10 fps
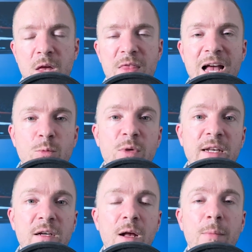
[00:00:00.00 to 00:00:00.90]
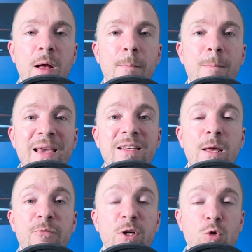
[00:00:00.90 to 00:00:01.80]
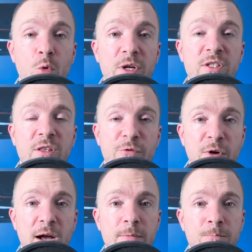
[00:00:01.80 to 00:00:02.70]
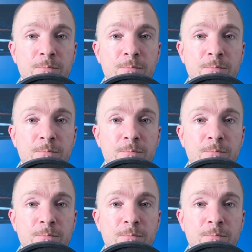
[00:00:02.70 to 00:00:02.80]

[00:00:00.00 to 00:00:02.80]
That's what ended up making him victorious in the fight.